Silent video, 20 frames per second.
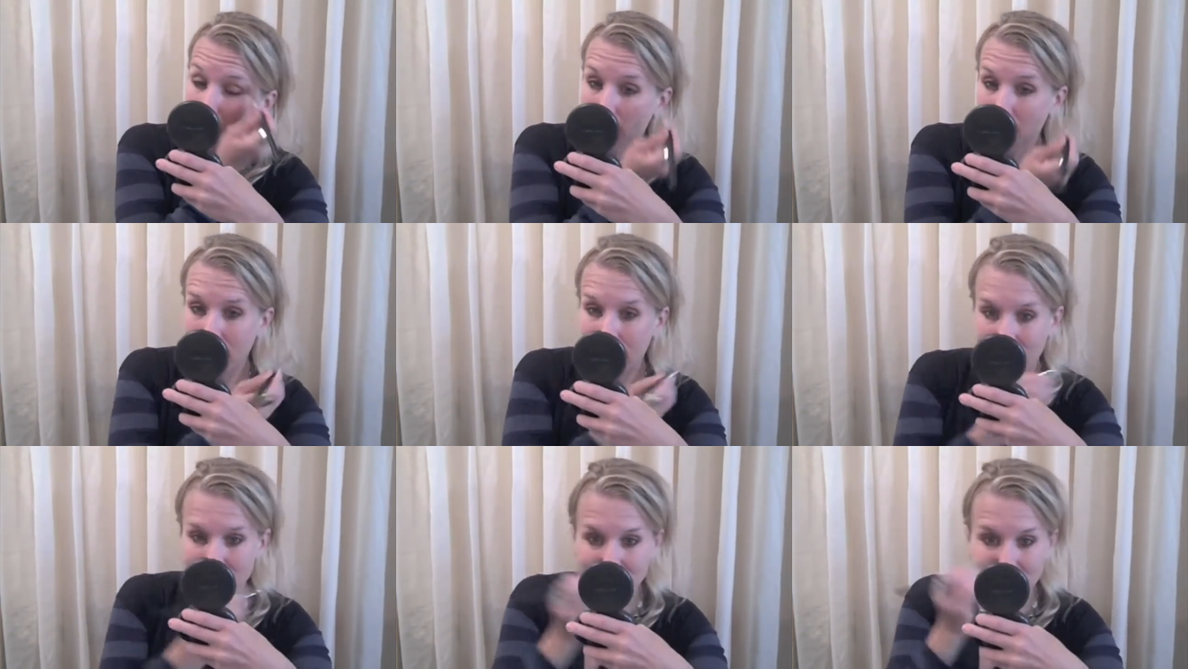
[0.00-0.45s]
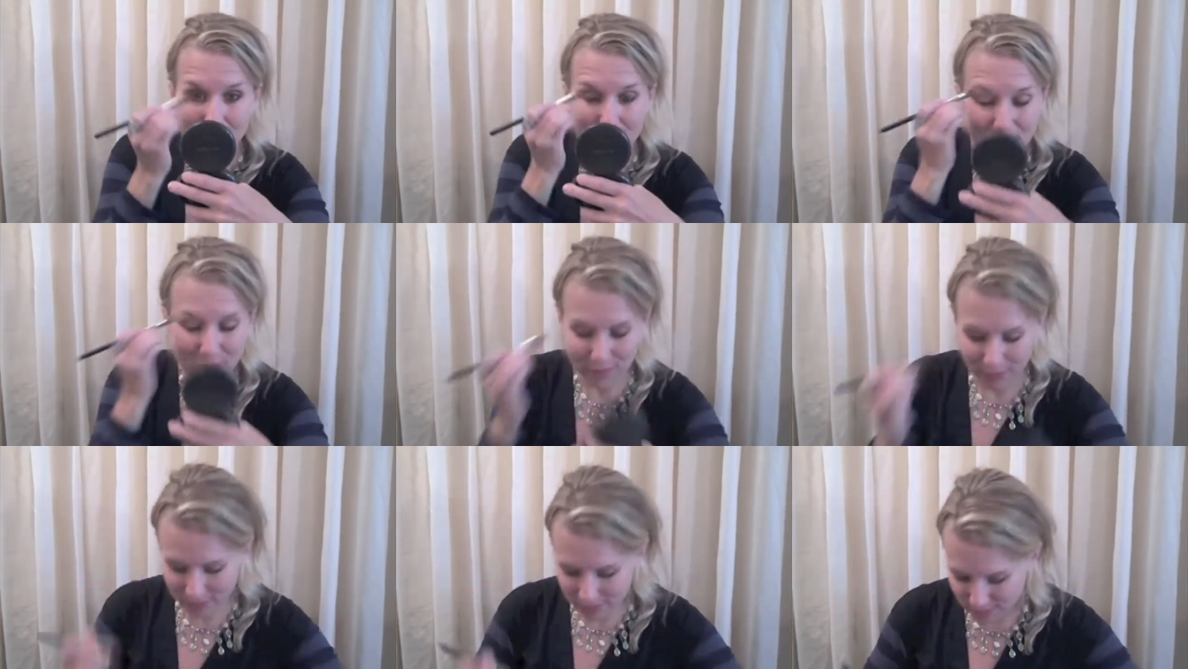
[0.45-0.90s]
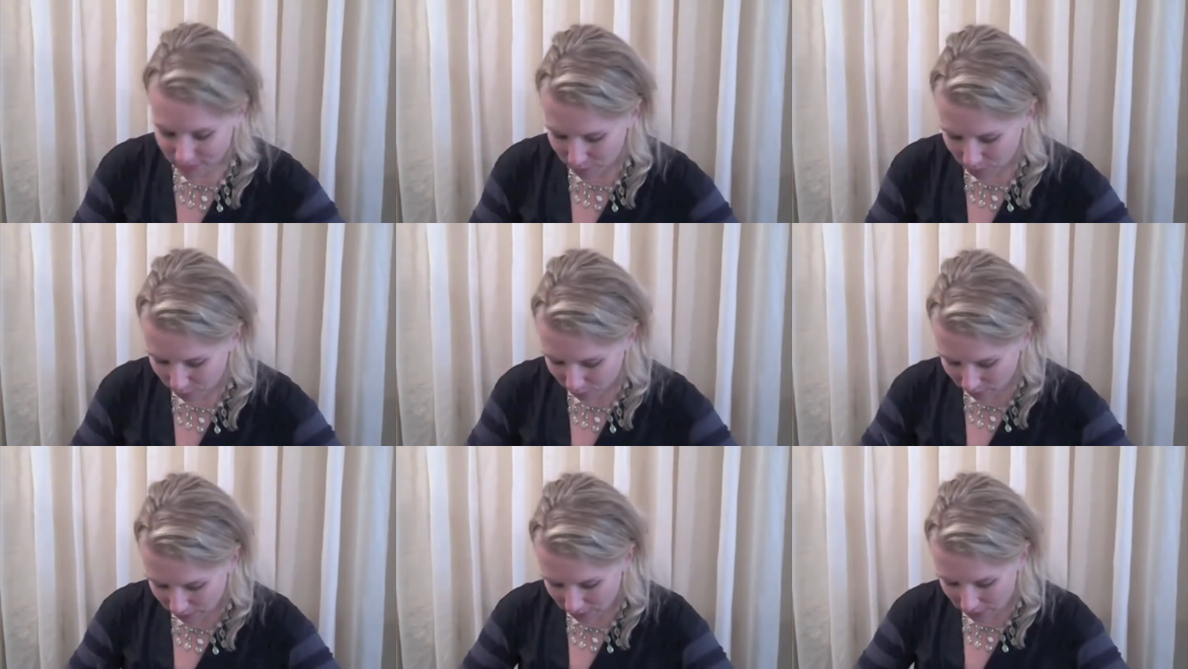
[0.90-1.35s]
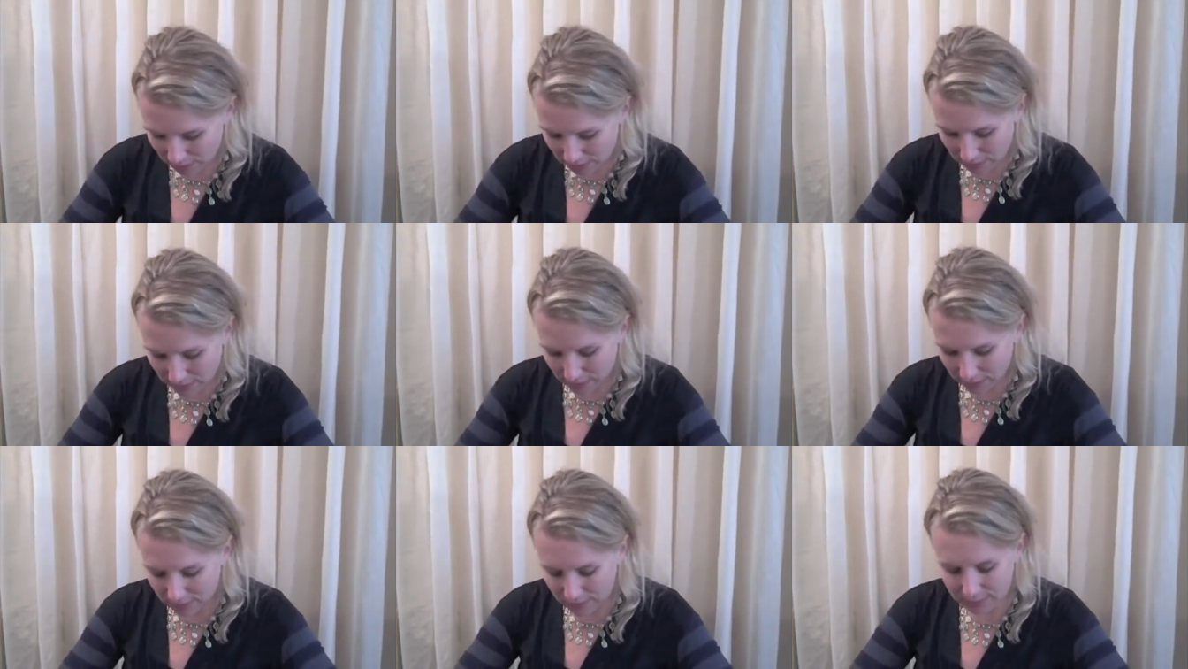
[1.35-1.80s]
Okay, now I feel like some old
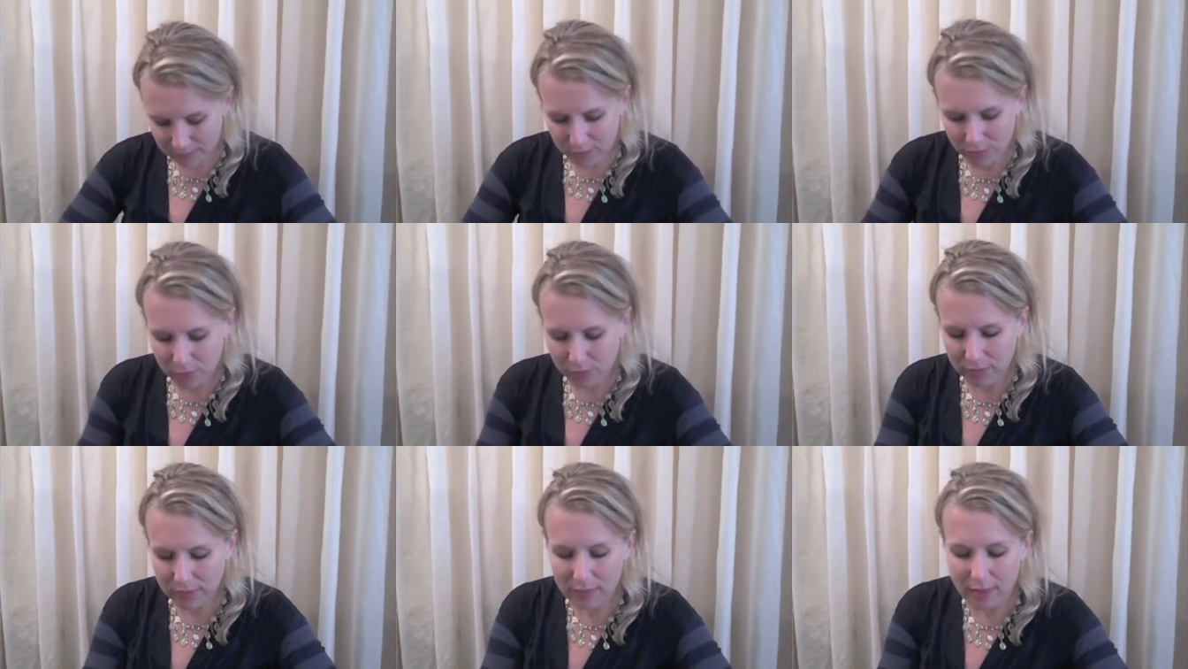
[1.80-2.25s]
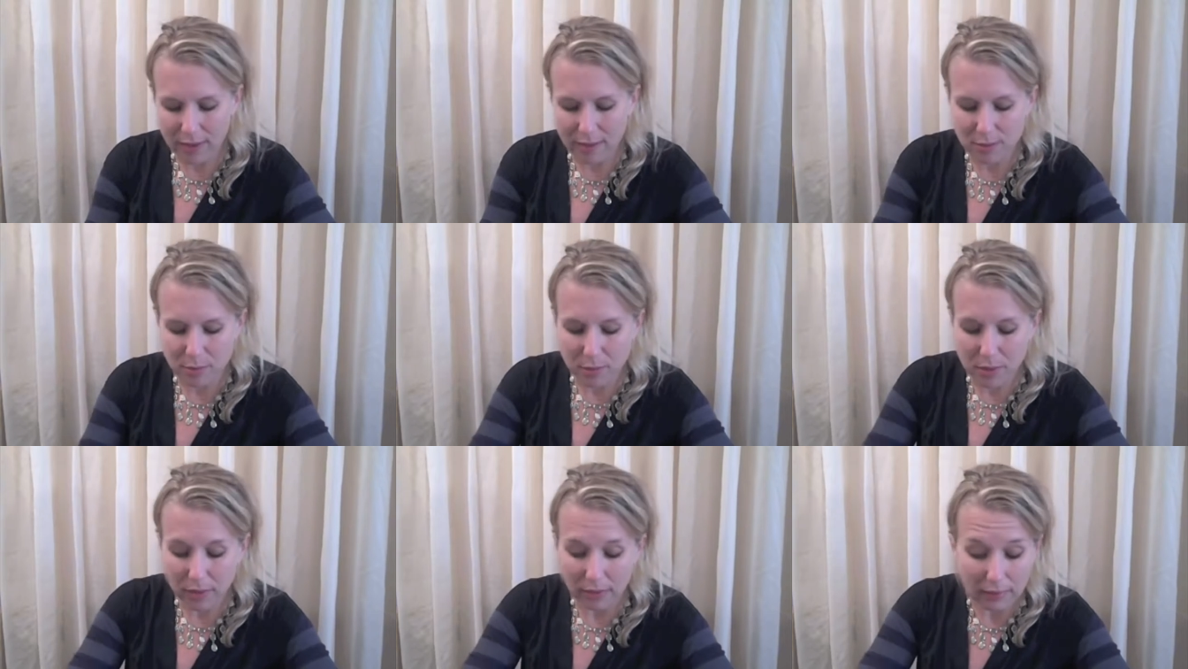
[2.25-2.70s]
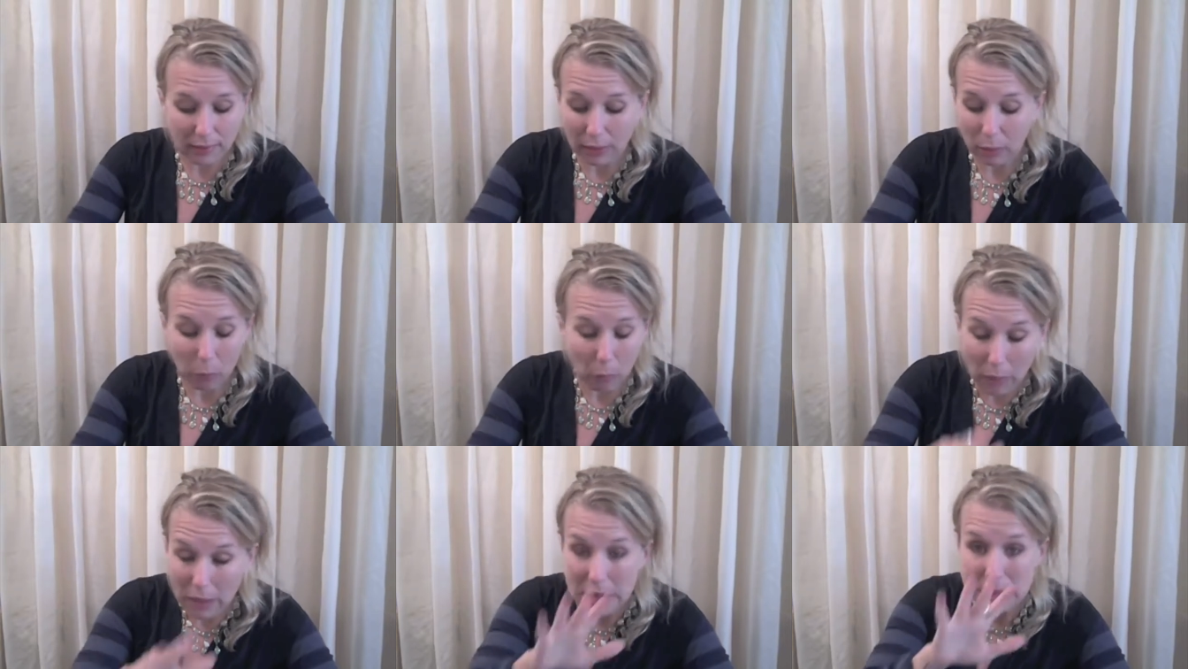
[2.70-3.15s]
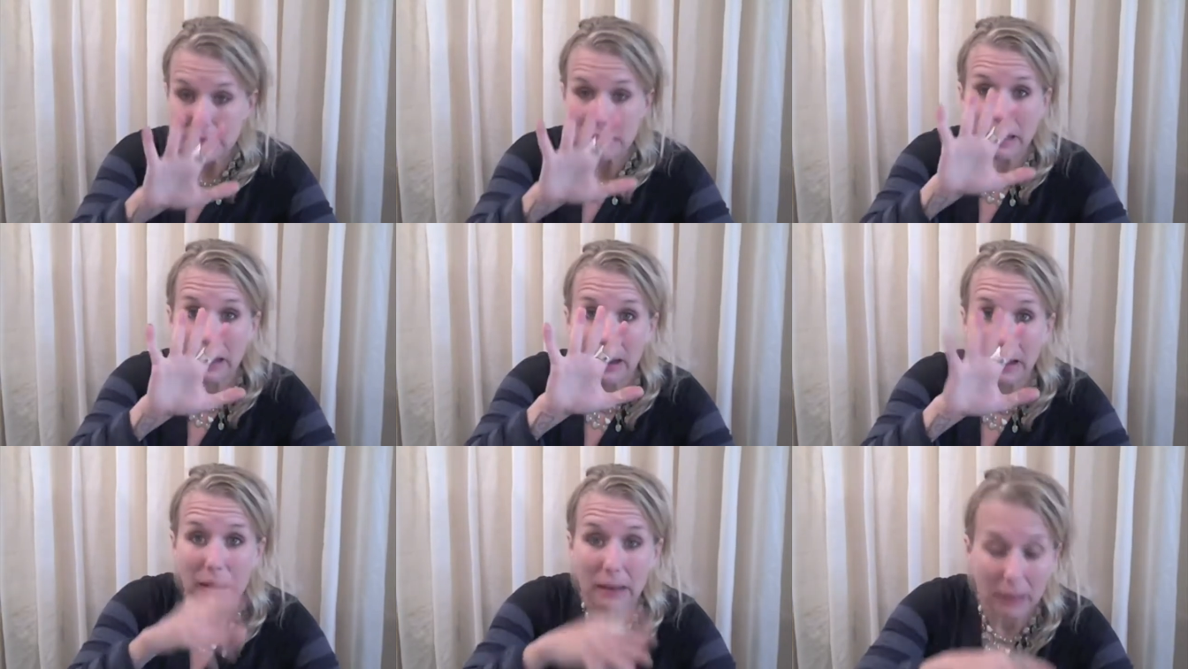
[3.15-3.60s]
lady, like, I feel like Liza Minnelli, like, wait a
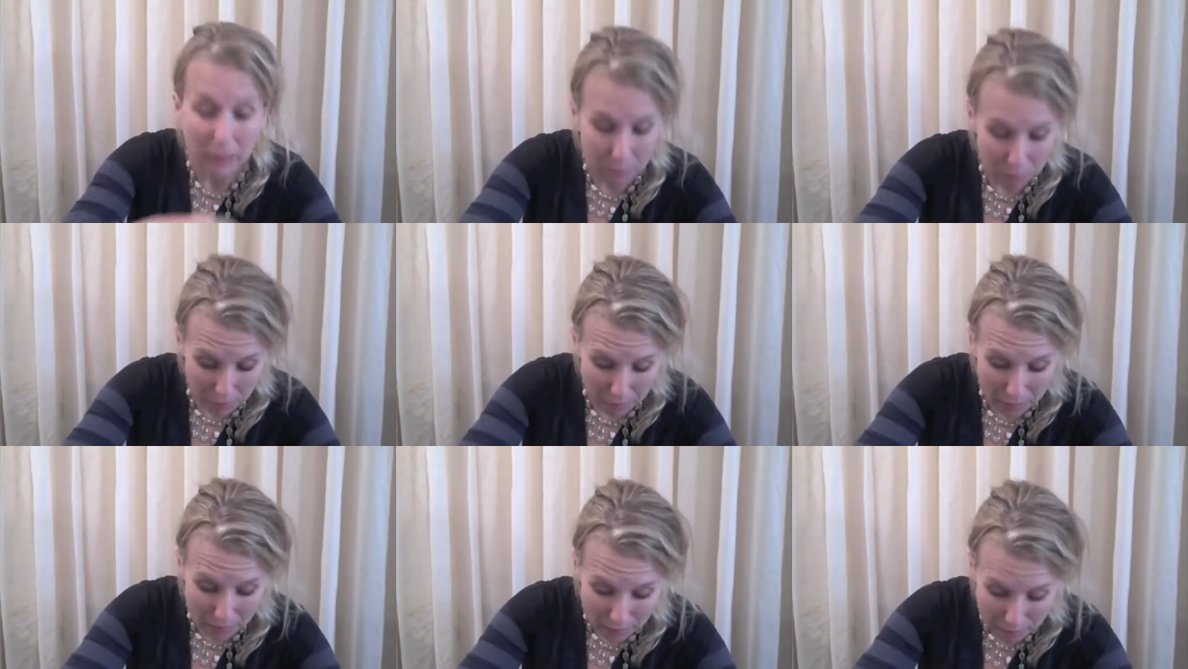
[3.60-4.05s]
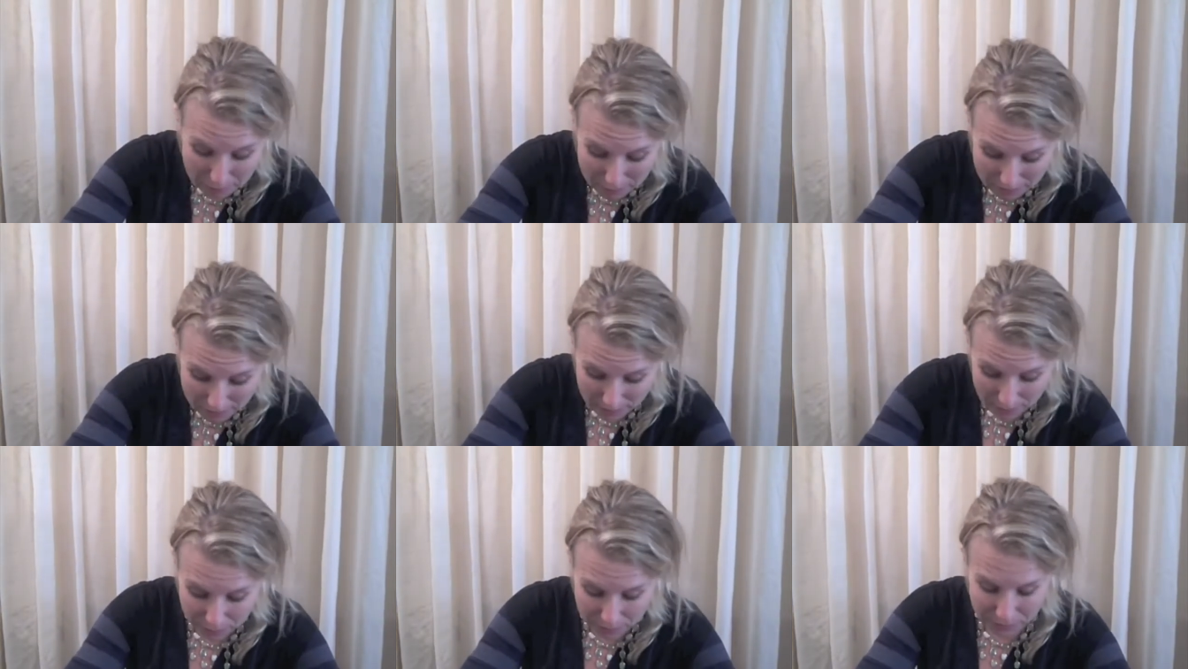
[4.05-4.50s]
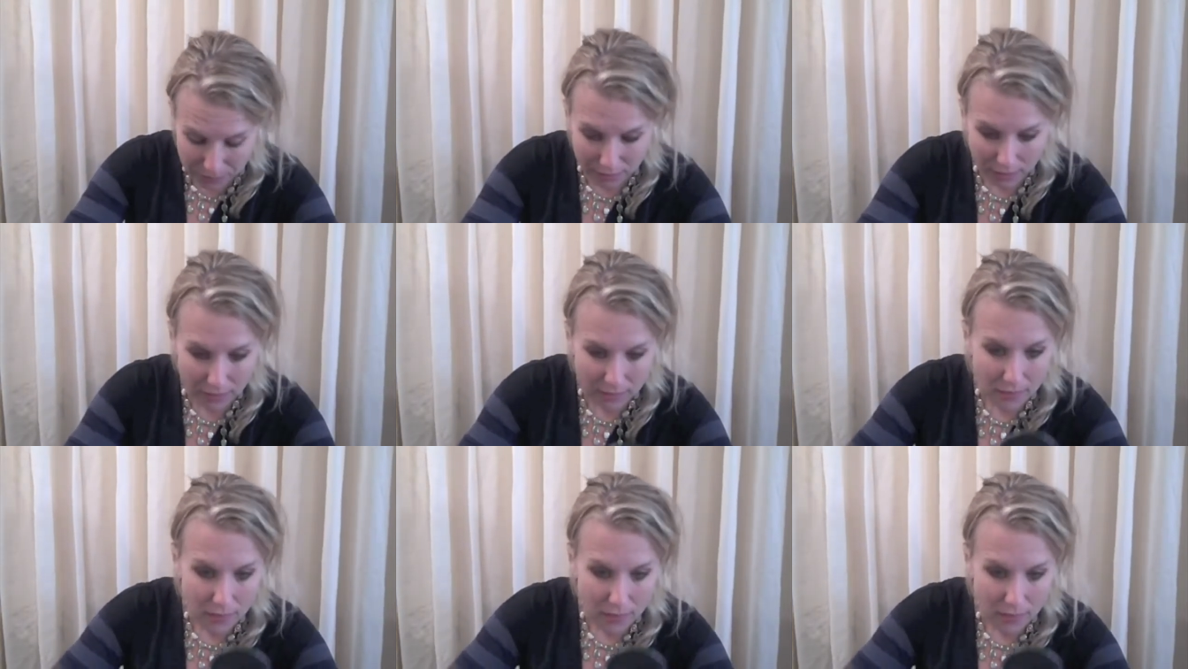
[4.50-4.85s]
second, I put my makeup on.